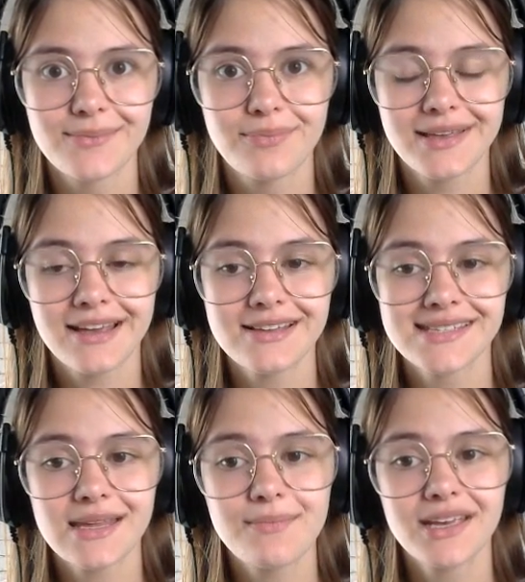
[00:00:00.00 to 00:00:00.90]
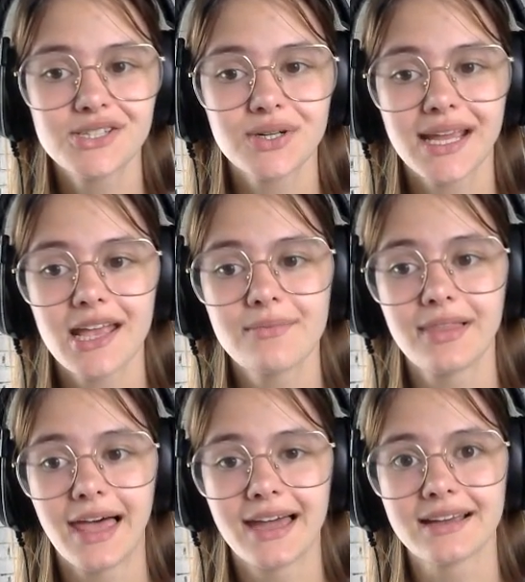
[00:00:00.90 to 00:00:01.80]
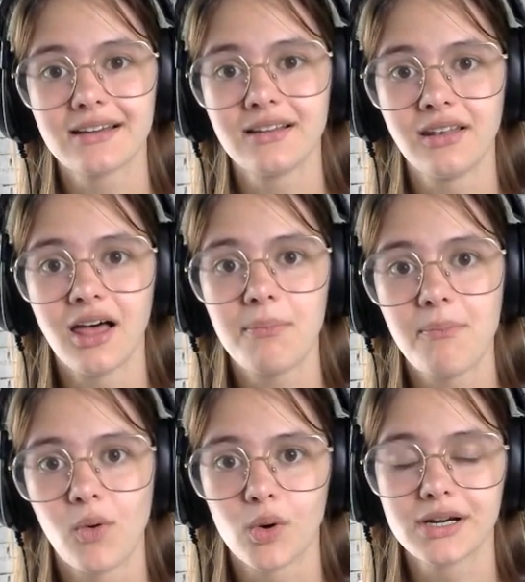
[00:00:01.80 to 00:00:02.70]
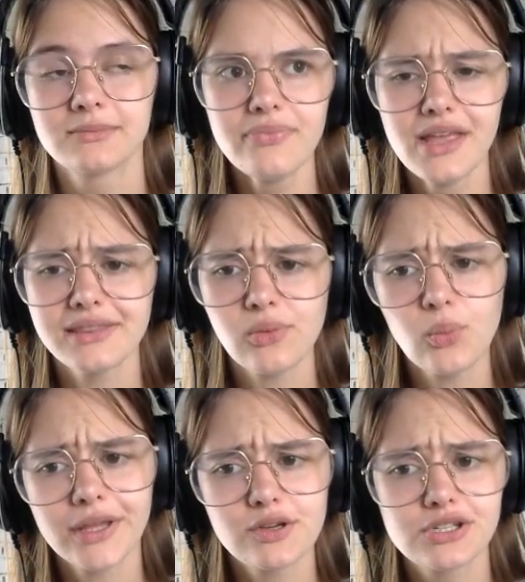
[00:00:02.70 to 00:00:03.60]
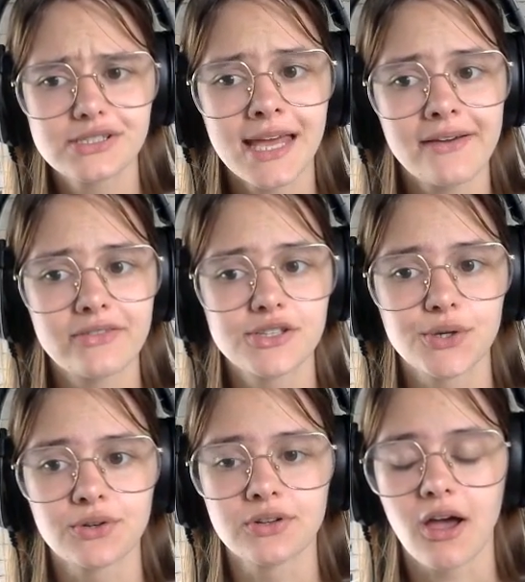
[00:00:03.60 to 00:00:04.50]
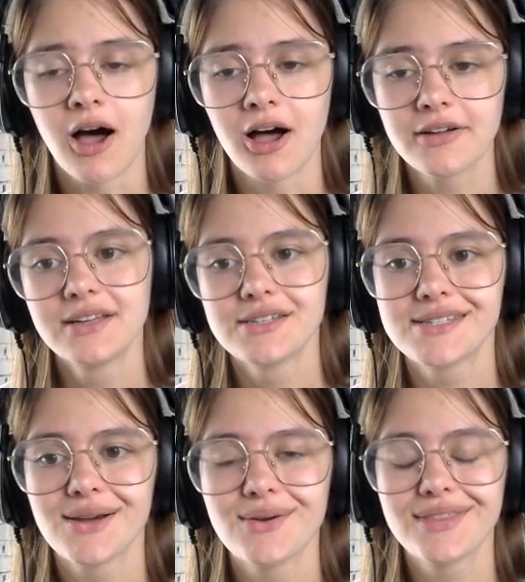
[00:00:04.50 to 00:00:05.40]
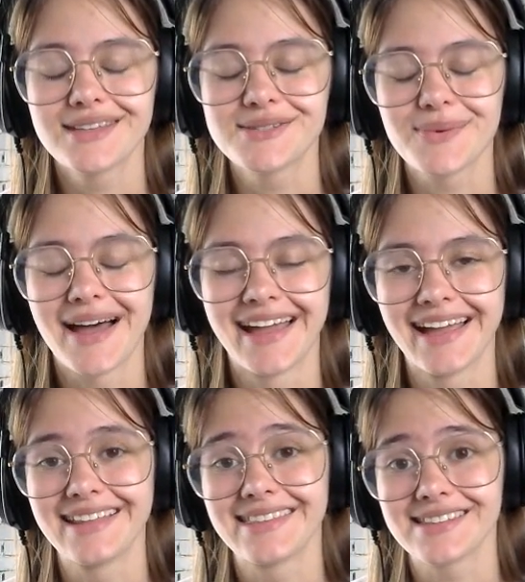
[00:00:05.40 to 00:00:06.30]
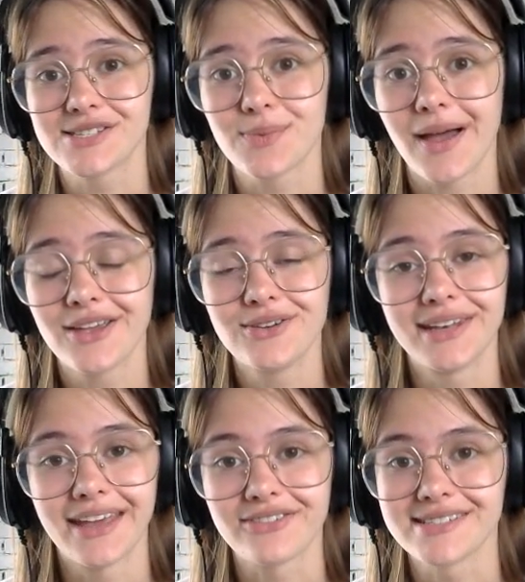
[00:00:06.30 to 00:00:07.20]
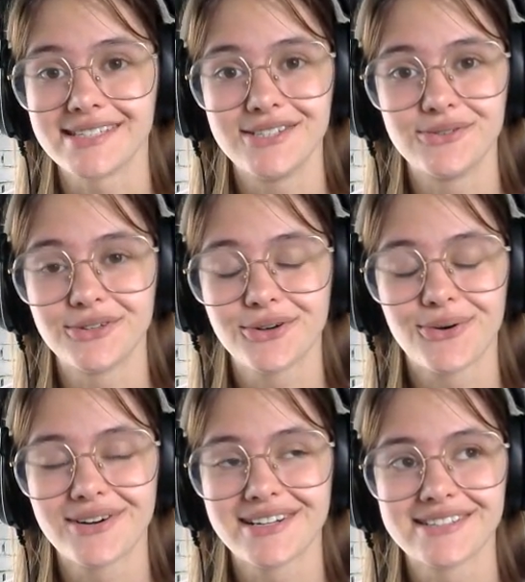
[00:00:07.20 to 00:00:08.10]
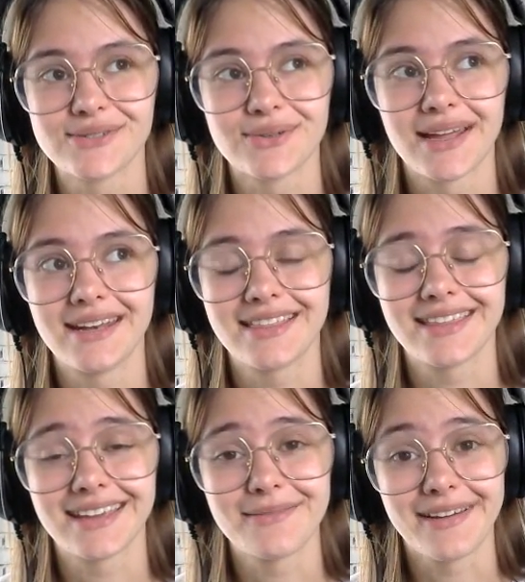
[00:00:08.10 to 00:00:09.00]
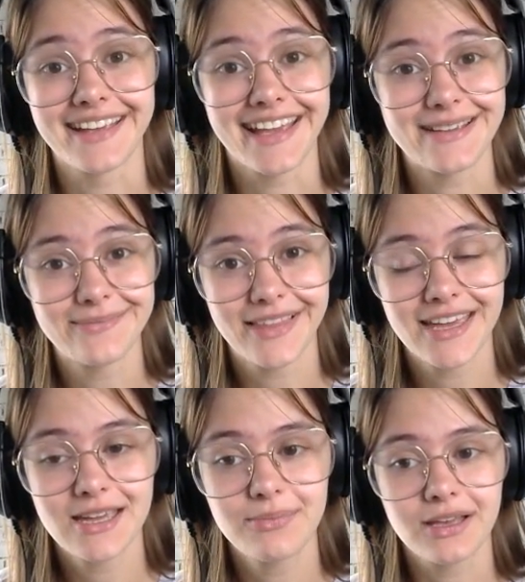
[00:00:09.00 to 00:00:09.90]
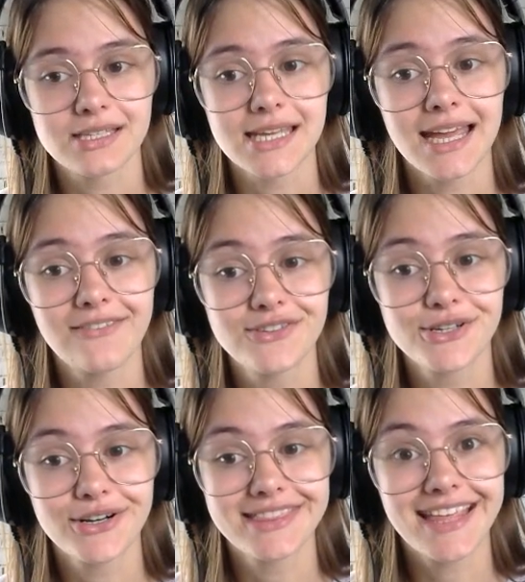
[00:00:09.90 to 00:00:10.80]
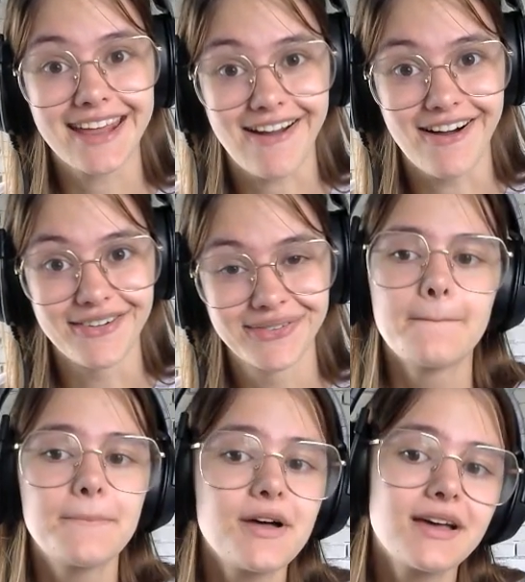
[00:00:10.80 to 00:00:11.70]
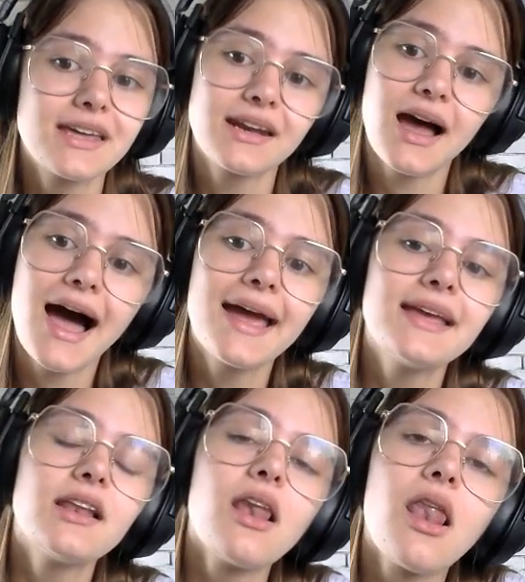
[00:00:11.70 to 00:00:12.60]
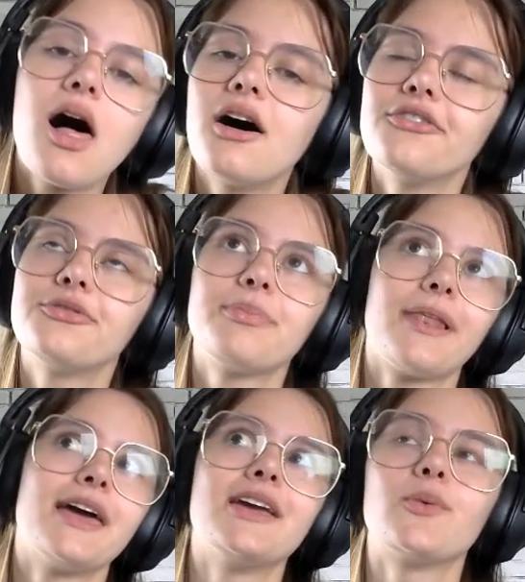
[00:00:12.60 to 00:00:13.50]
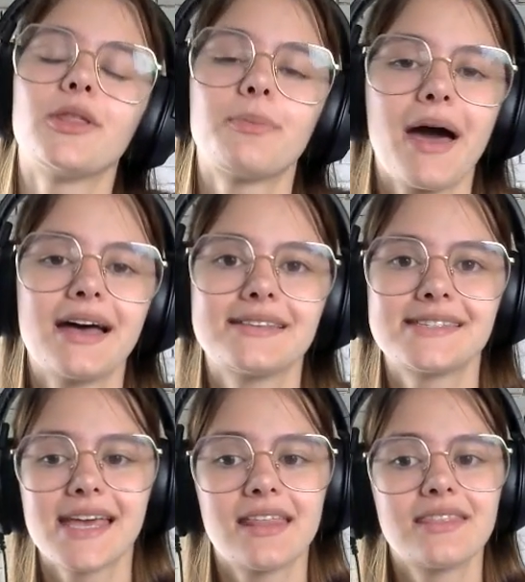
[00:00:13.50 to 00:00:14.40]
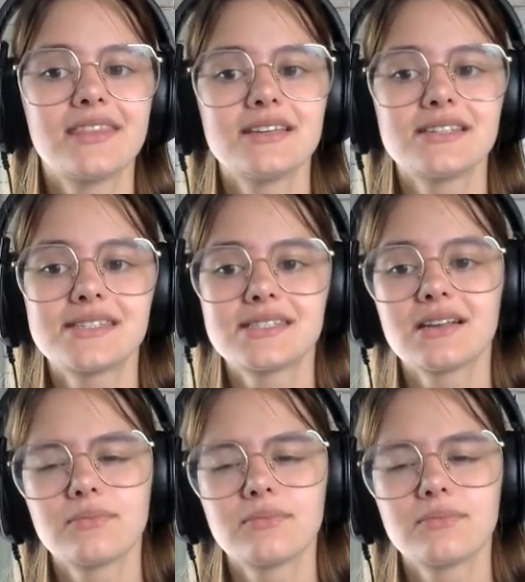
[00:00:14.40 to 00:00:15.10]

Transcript: because it makes your game lag a lot more than when you just have it turned off. So that's why you never see unicorns or anything in my gameplay, because I have turned that off. But I love playing with pets, and this